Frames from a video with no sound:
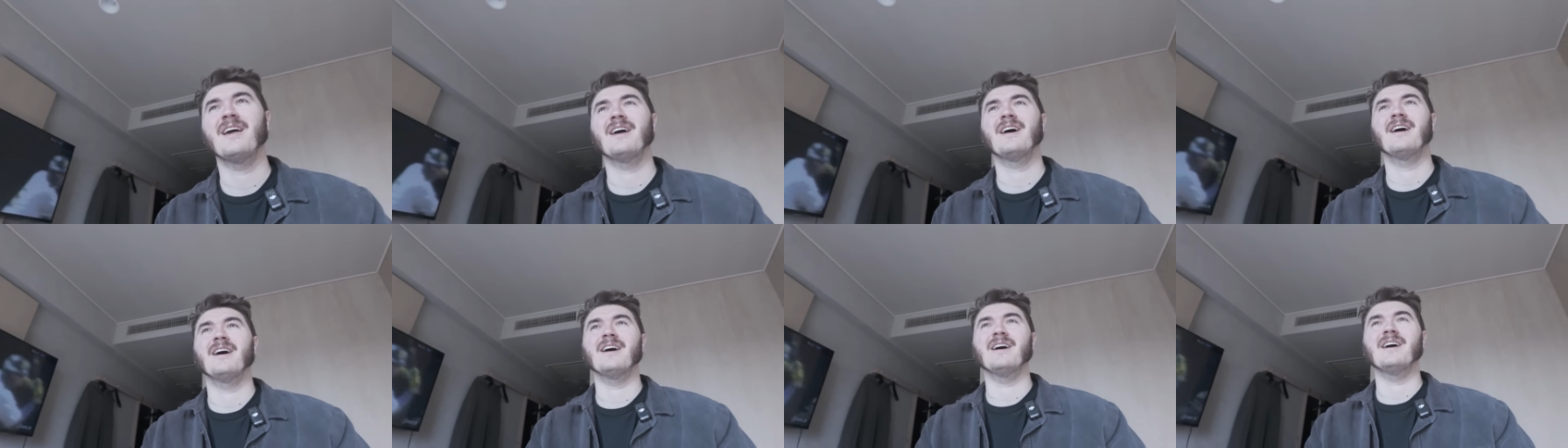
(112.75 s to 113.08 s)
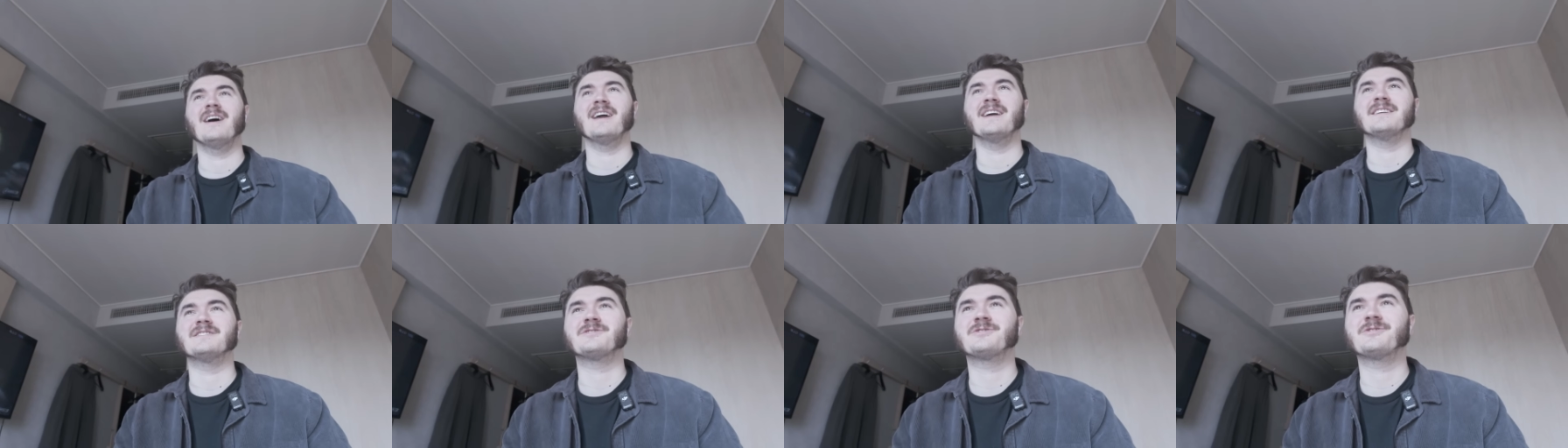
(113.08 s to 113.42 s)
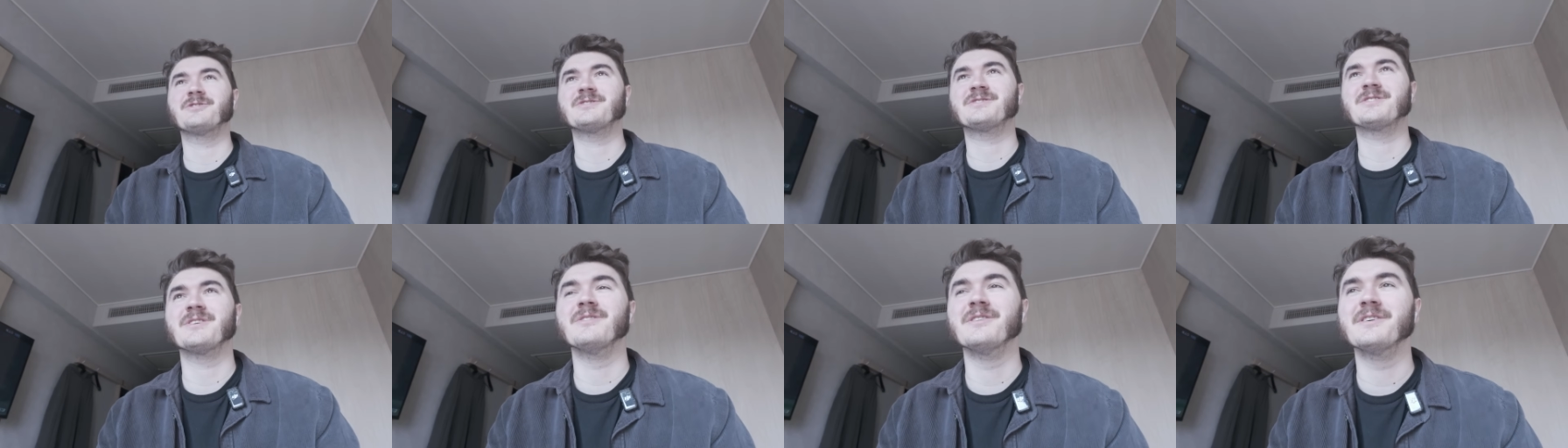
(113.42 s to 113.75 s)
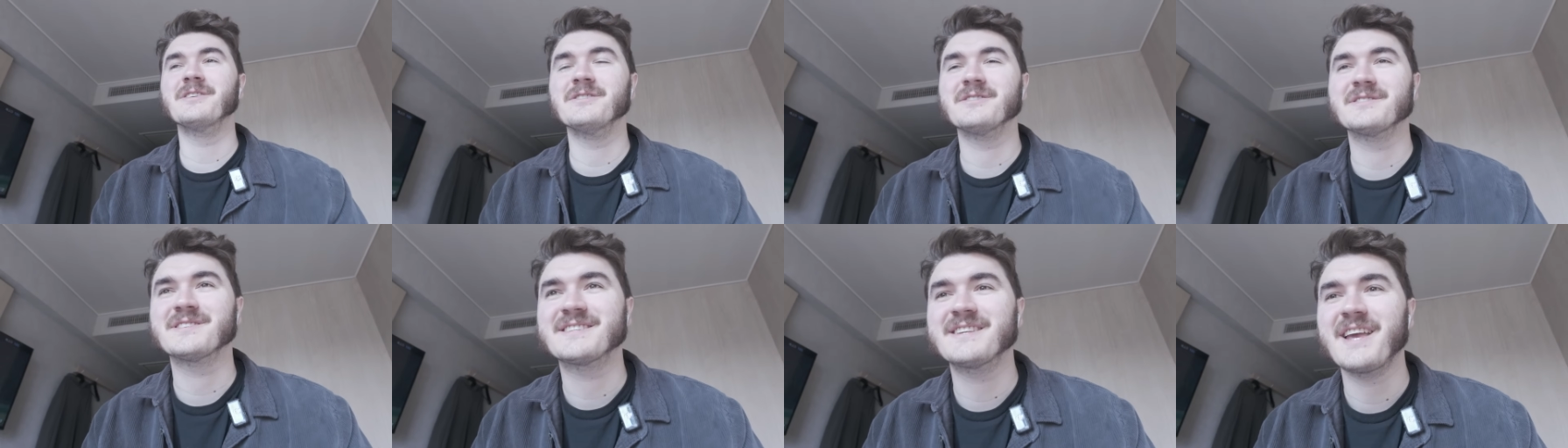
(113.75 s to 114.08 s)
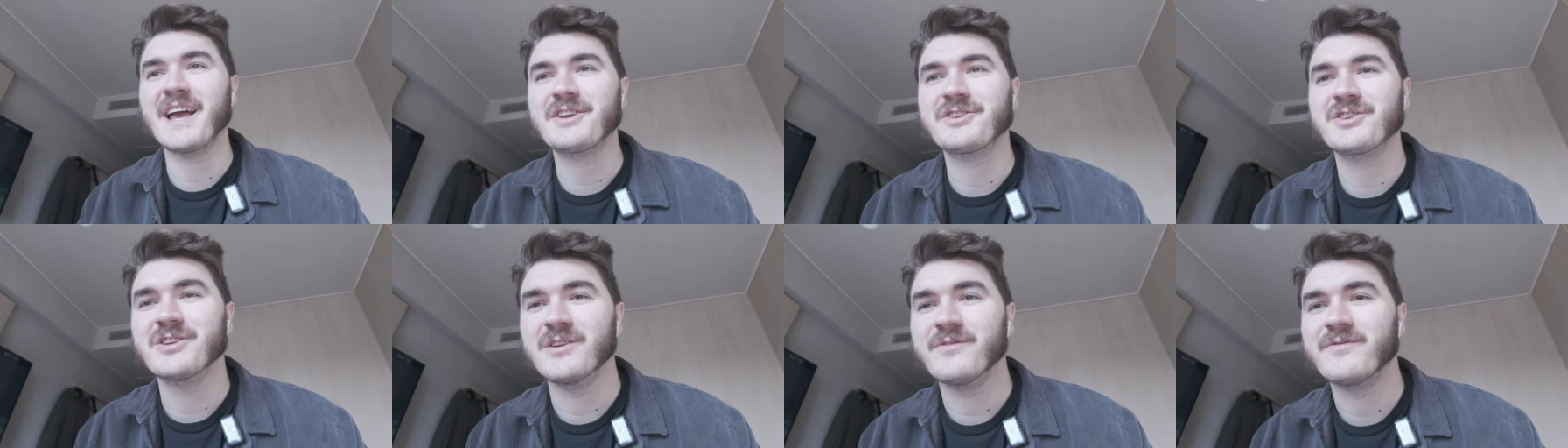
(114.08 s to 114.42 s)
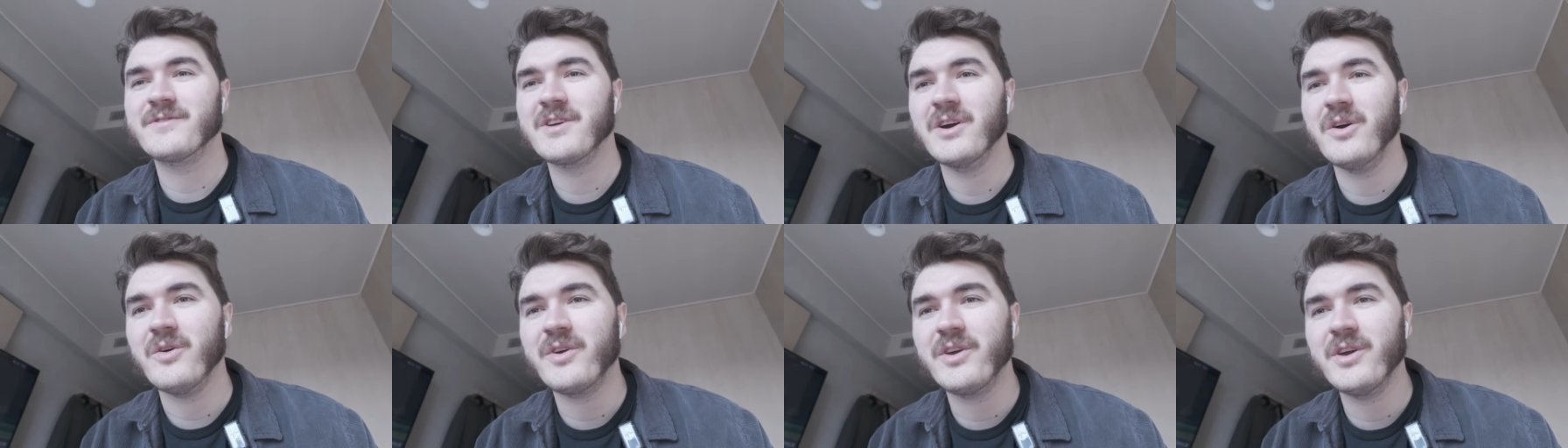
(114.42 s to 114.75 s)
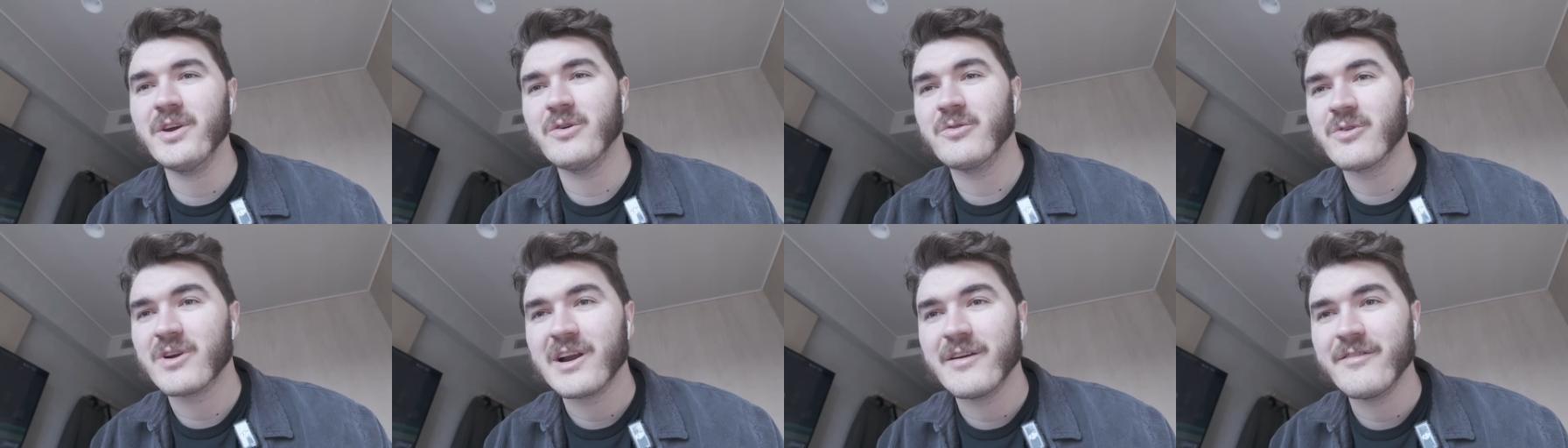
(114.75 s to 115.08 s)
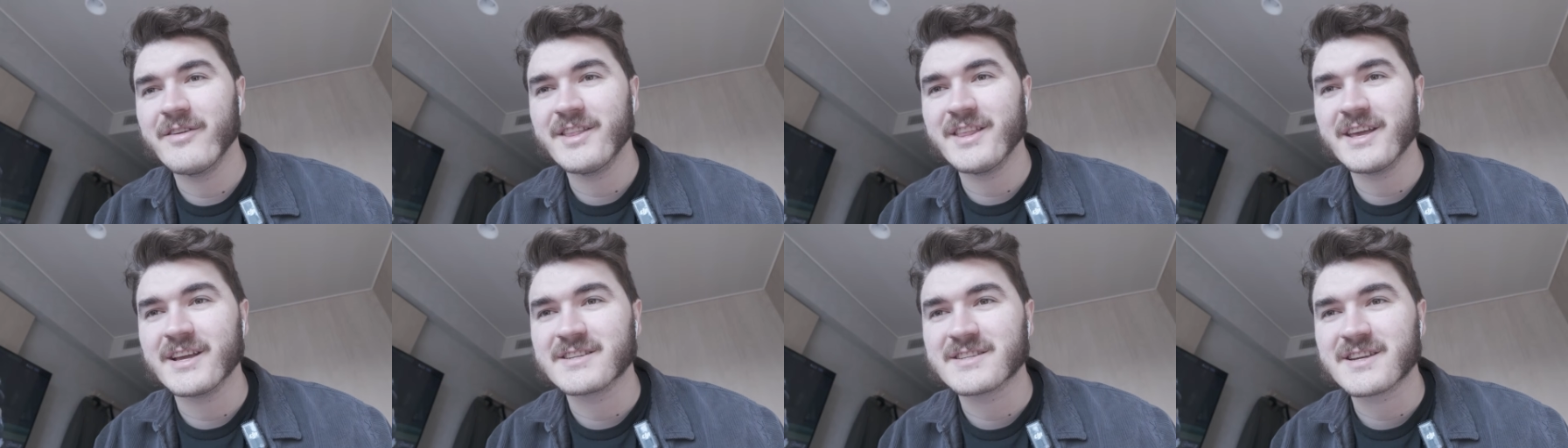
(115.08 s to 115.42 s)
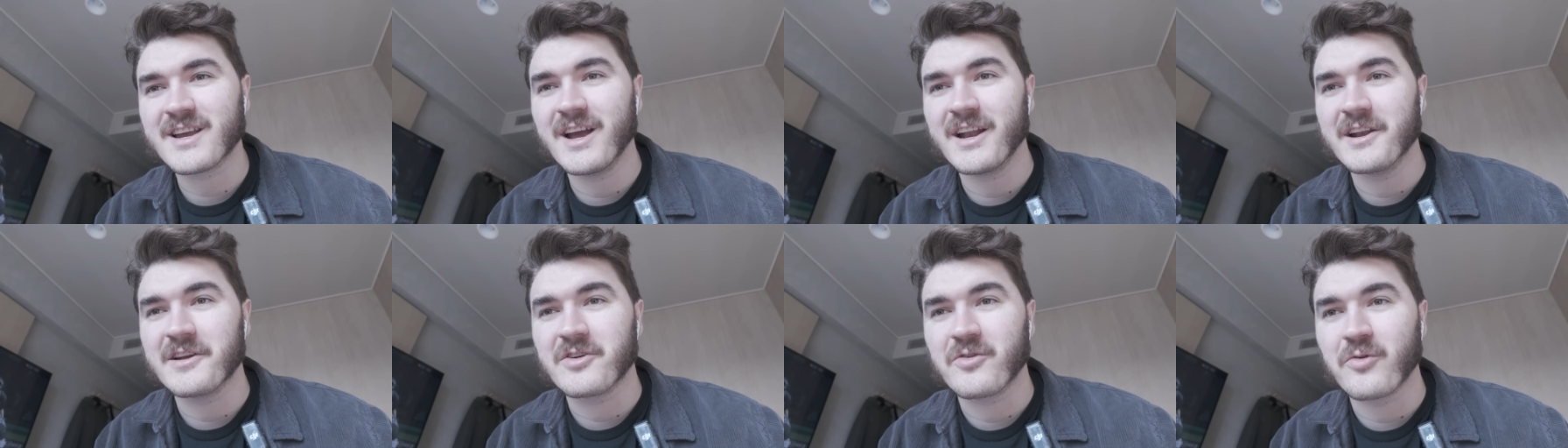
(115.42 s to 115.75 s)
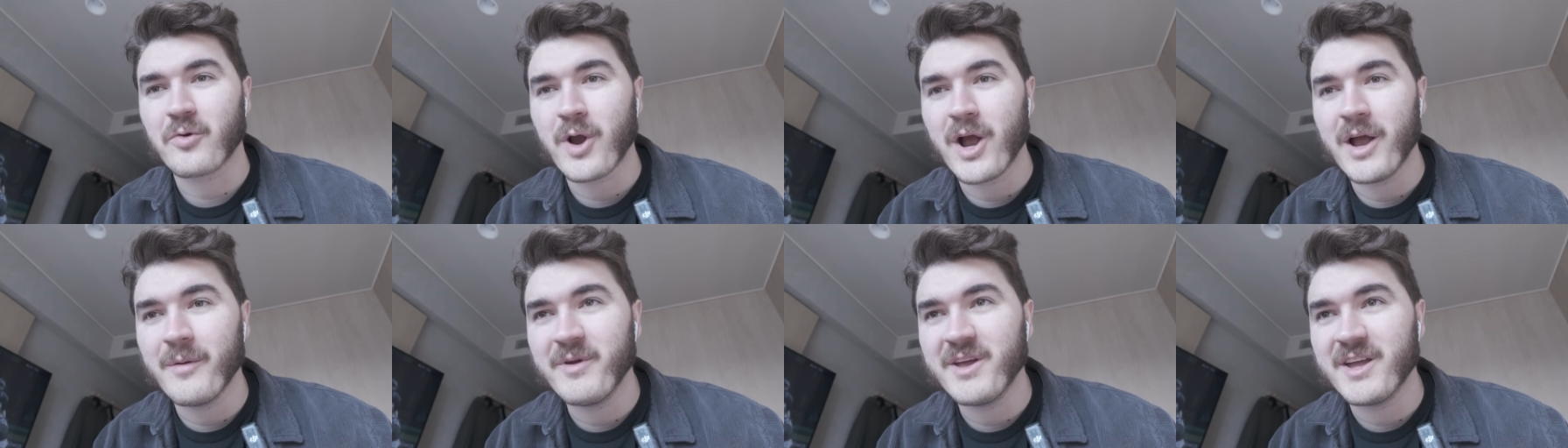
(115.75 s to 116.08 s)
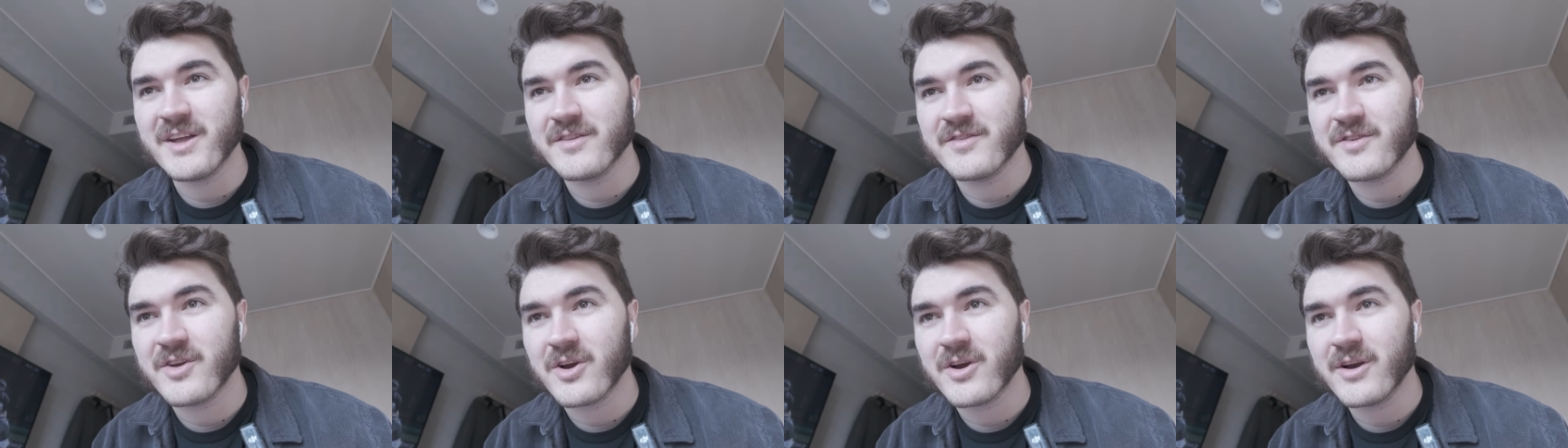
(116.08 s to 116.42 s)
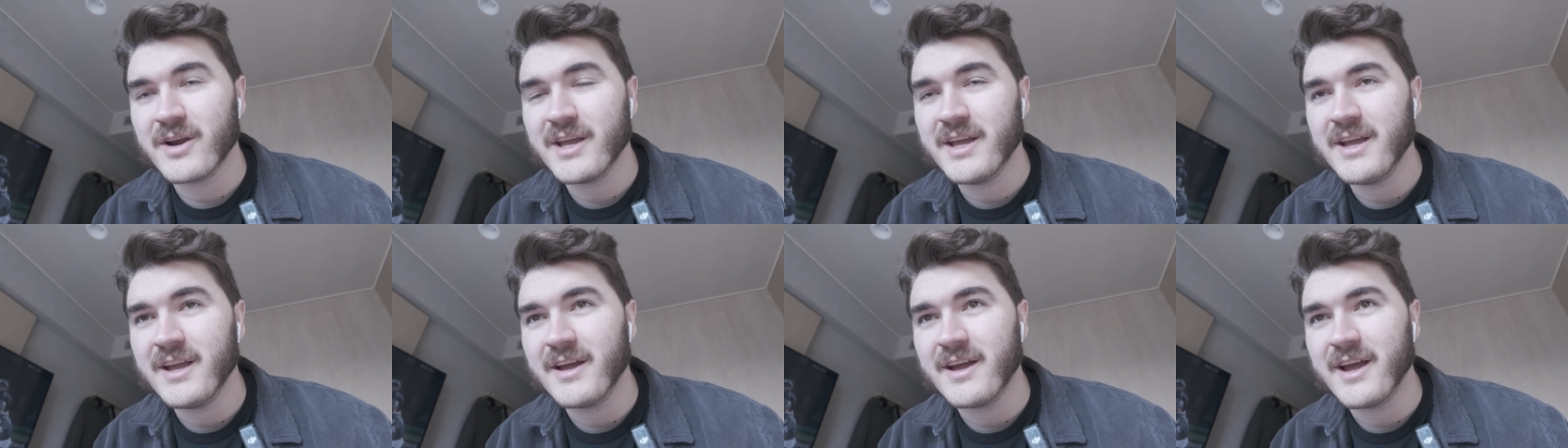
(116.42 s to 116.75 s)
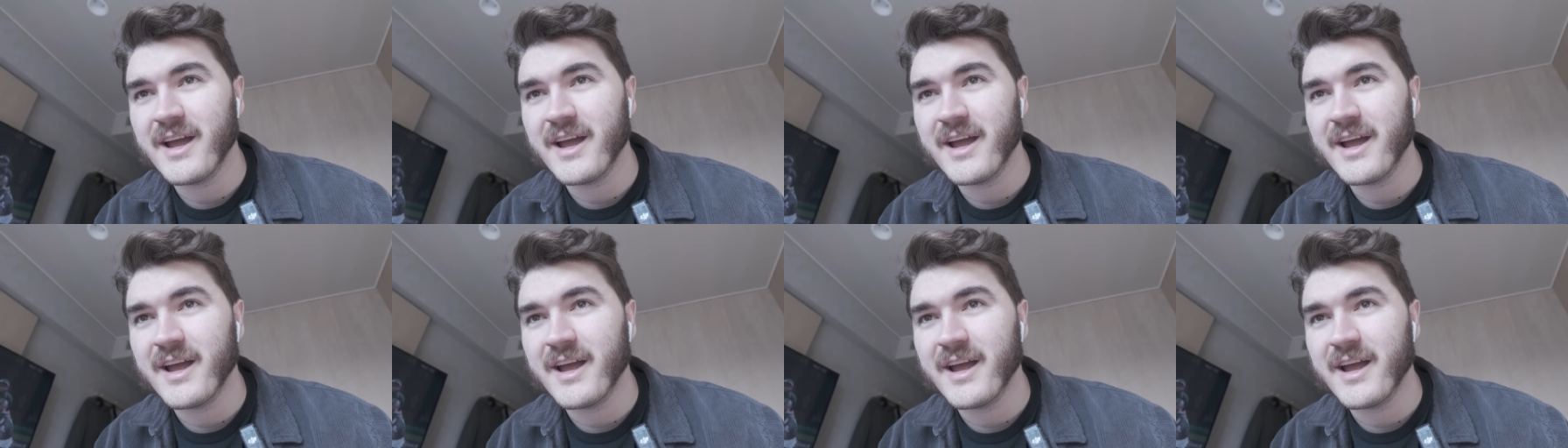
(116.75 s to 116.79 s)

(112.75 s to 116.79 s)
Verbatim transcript: Uh, it's just a little section of Tokyo where everything's kind of grimy and dirty,